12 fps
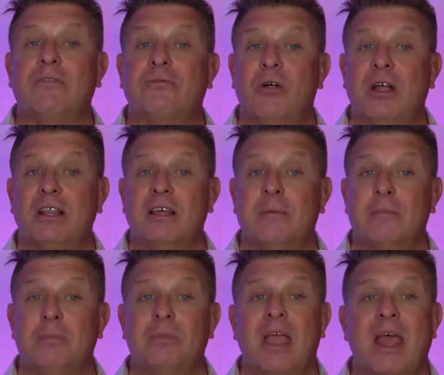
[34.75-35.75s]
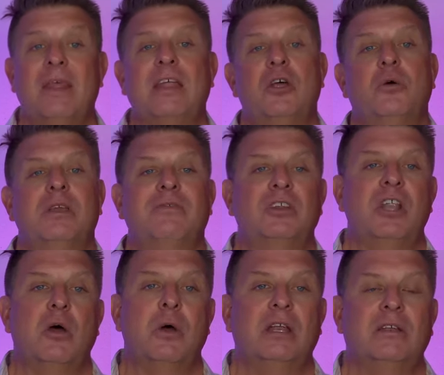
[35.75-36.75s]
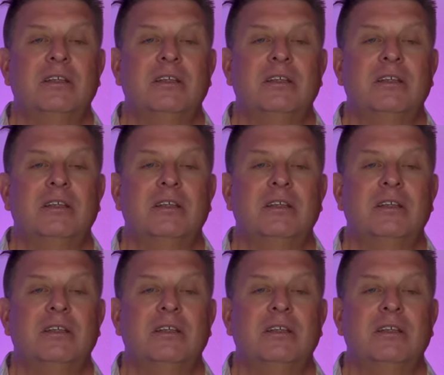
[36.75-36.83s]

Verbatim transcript: front of them and they don't even know it.